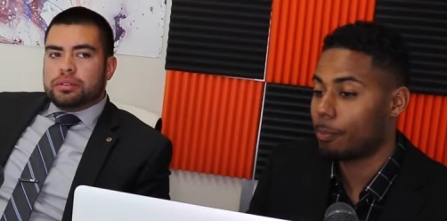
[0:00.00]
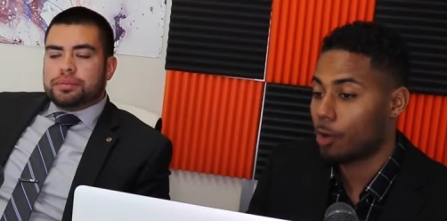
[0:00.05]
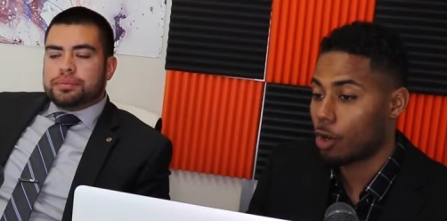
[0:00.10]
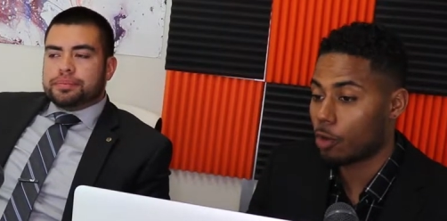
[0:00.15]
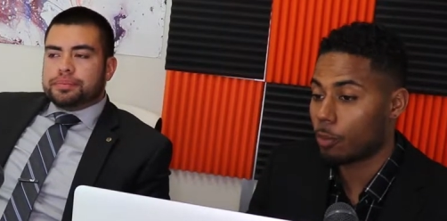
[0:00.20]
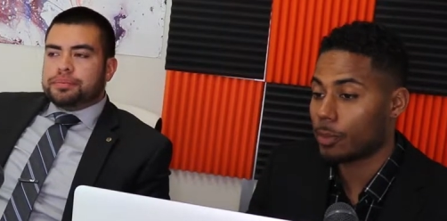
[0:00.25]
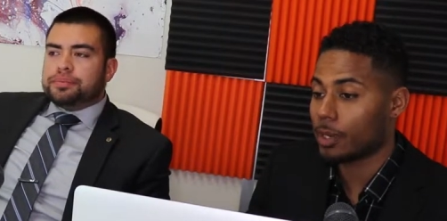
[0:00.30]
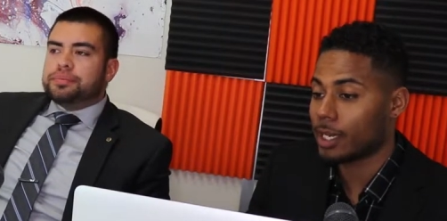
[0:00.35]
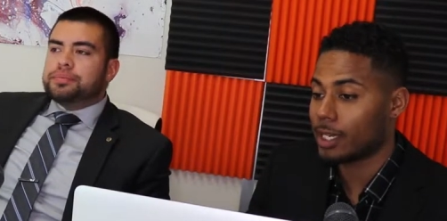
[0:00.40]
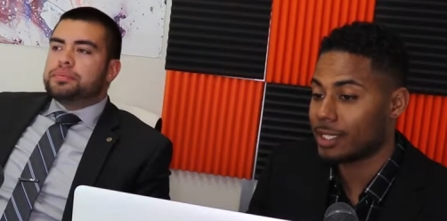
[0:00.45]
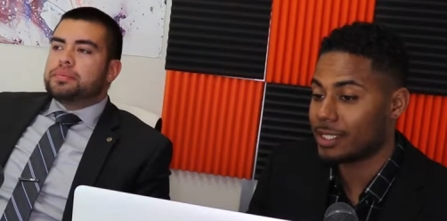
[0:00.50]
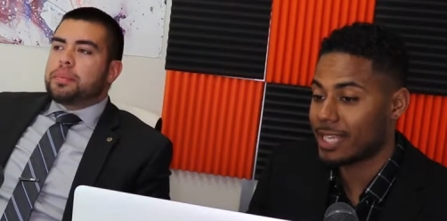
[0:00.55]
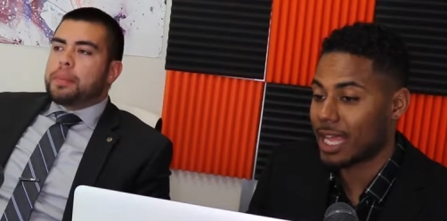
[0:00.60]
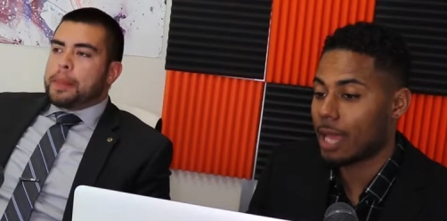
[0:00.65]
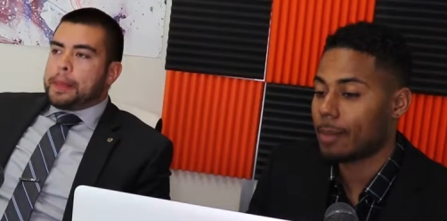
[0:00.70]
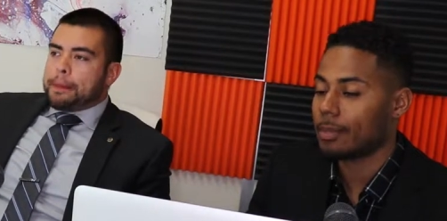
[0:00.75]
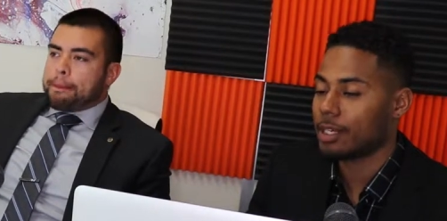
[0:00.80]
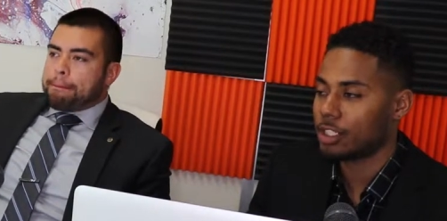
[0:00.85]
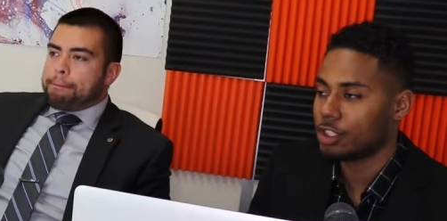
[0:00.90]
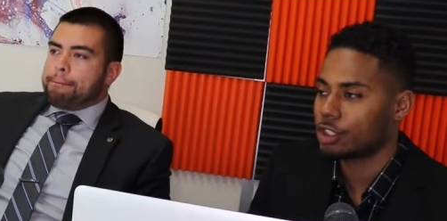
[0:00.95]
Speaker 1: permanent
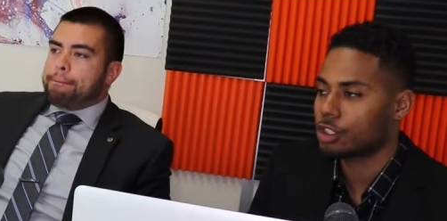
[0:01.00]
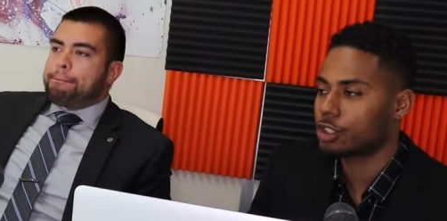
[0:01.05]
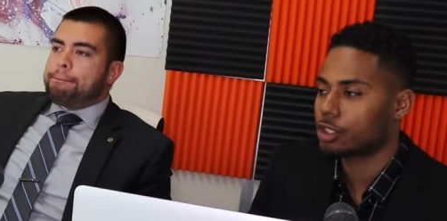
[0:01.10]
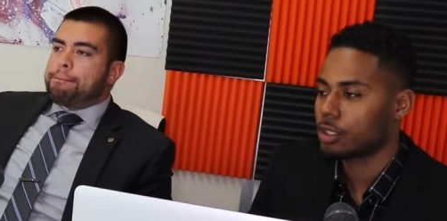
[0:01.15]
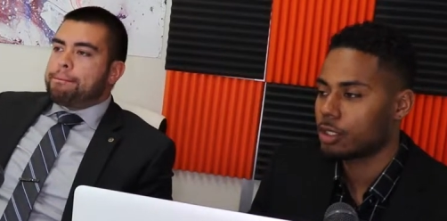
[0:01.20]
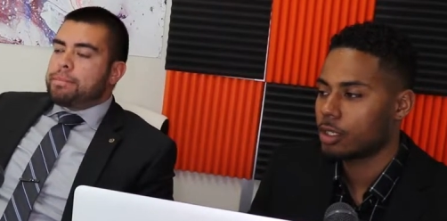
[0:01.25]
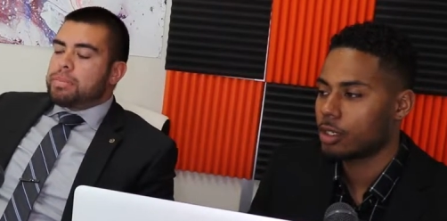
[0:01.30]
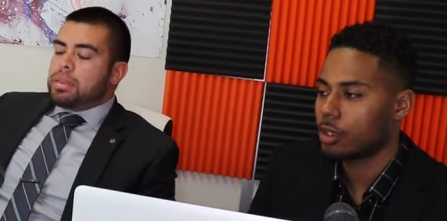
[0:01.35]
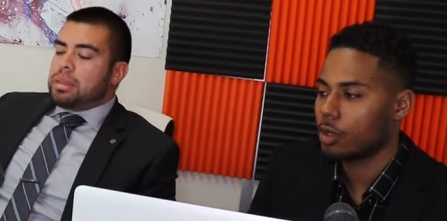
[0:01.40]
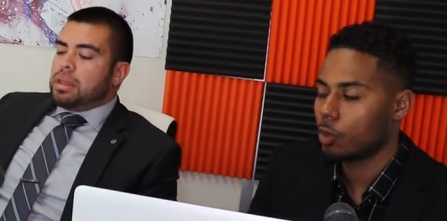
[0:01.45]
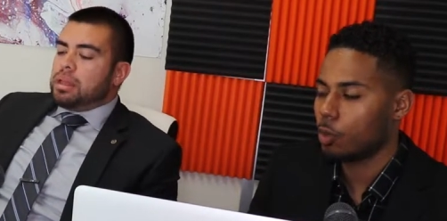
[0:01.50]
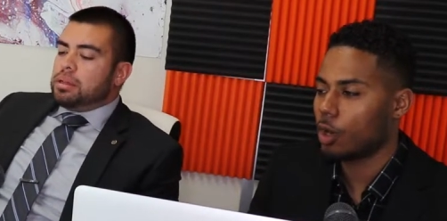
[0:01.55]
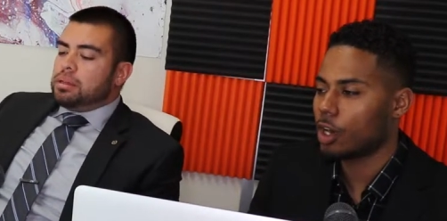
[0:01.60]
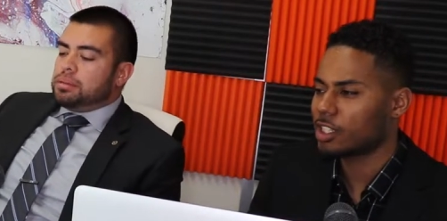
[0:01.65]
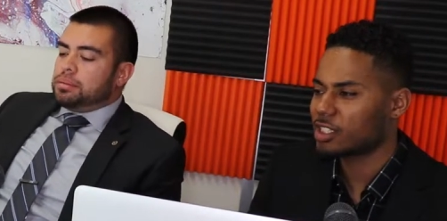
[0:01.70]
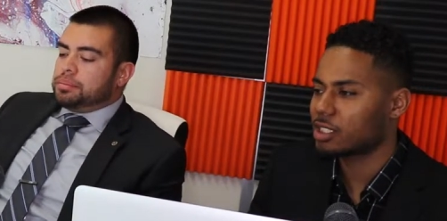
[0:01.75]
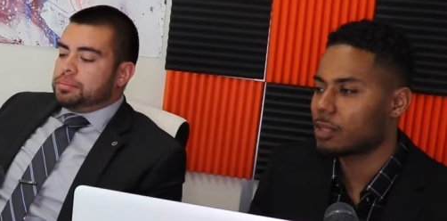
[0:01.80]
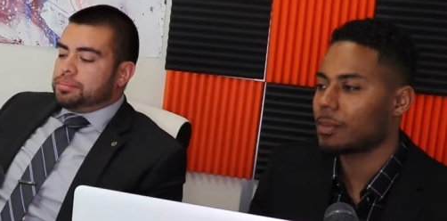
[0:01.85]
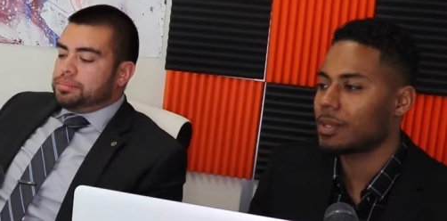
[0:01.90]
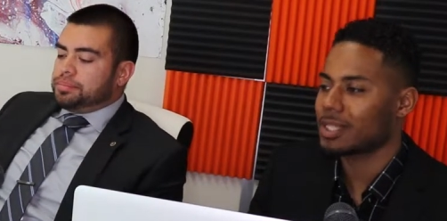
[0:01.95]
damage.
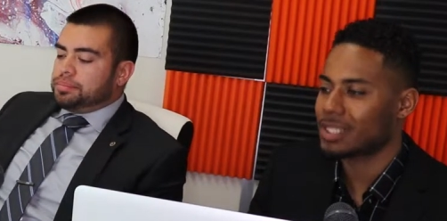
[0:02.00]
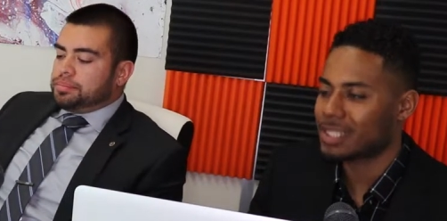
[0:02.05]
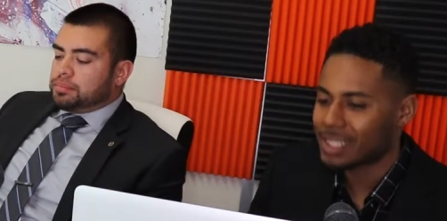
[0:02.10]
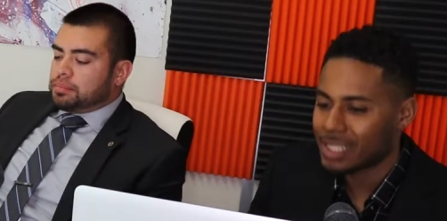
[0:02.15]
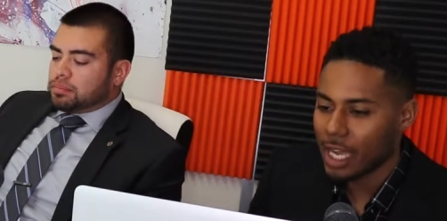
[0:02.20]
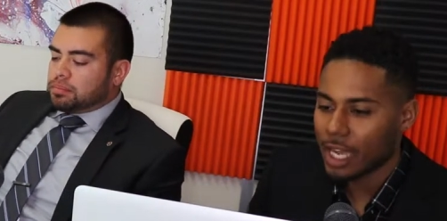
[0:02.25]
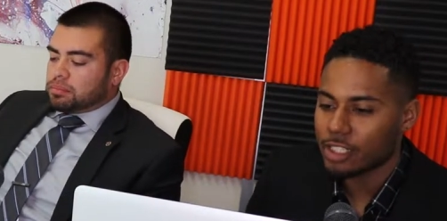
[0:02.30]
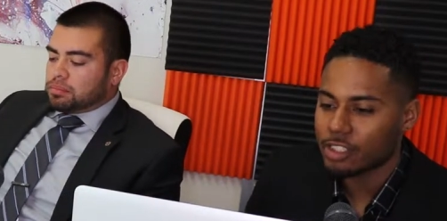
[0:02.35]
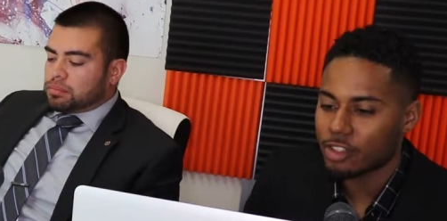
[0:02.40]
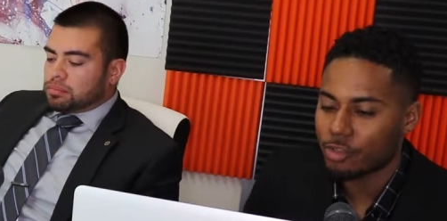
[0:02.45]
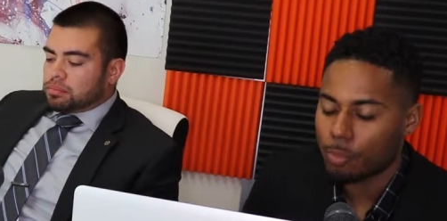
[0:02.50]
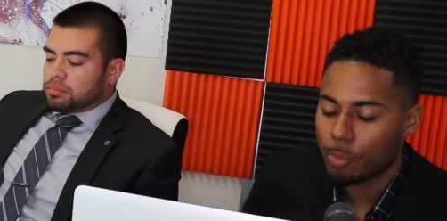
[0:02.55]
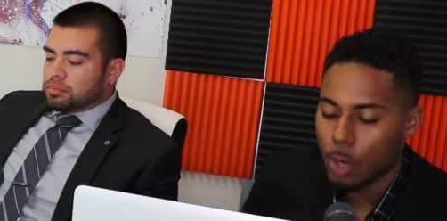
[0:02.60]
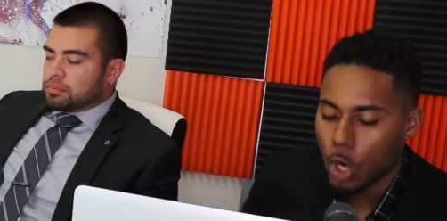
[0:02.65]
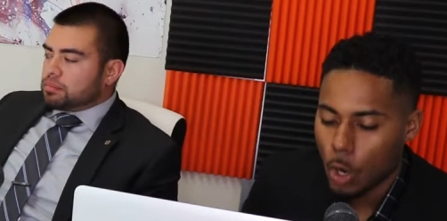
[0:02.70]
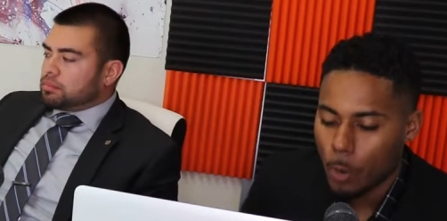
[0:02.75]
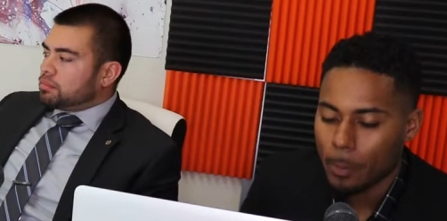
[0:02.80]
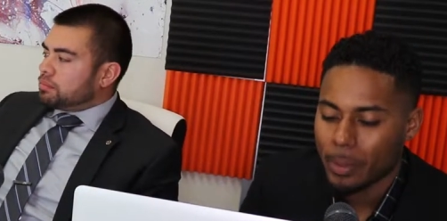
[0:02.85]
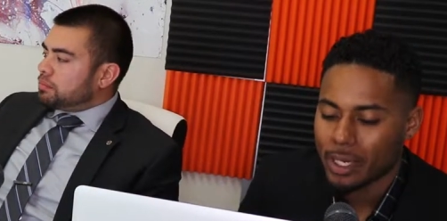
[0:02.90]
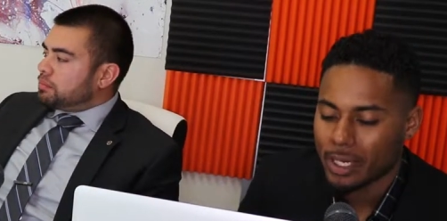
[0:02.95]
What are some of the signs of
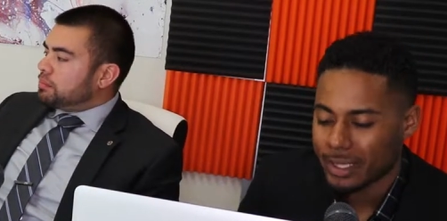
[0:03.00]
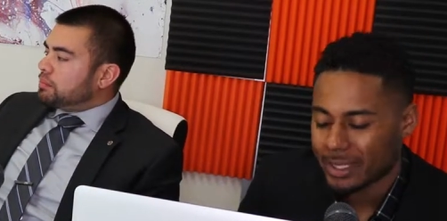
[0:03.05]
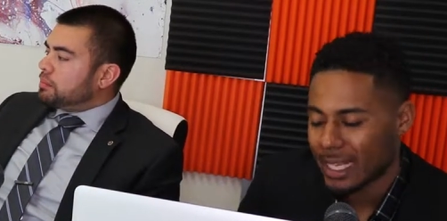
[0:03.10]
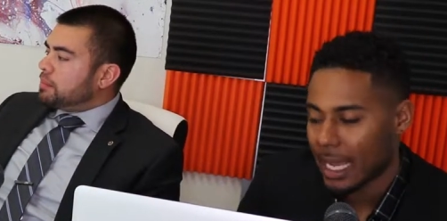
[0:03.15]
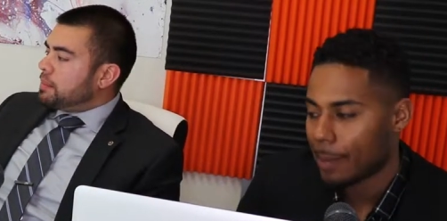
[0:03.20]
permanent